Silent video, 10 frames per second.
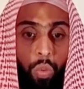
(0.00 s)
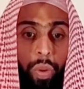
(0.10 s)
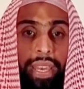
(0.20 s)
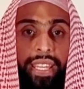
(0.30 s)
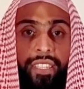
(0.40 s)

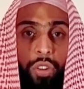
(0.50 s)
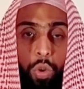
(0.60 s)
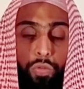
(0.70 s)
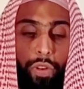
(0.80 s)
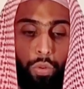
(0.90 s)
when is it
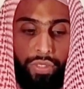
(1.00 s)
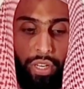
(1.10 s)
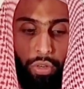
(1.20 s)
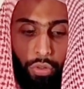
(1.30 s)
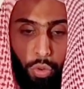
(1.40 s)
overlooked
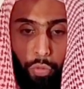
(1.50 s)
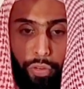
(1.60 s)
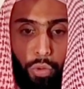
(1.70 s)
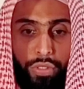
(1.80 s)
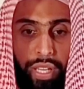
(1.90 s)
and not
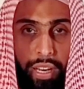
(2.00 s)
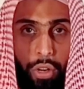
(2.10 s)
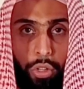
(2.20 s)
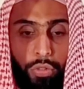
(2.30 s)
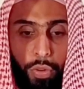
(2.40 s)
overlooked, and a
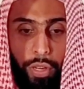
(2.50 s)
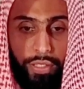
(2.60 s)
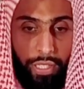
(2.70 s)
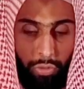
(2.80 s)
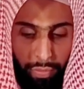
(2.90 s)
lot or a
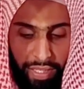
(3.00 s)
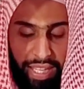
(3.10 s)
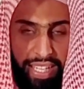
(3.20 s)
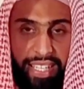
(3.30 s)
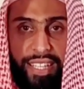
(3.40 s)
little, it will be
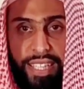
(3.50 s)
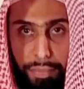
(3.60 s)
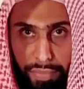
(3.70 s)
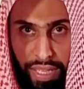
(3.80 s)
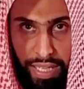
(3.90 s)
the exact
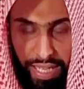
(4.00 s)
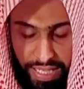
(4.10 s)
same thing.